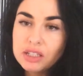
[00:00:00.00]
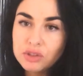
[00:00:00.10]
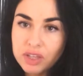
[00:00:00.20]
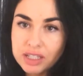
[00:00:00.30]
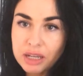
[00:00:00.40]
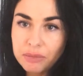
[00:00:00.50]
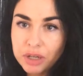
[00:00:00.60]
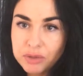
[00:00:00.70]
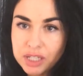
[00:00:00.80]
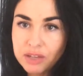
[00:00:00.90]
So the
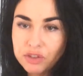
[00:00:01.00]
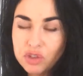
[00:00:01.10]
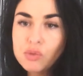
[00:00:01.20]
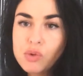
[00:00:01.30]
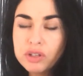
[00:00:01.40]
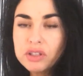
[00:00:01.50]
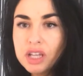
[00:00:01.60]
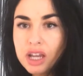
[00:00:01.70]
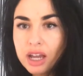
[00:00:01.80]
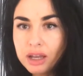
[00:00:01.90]
example I was giving you was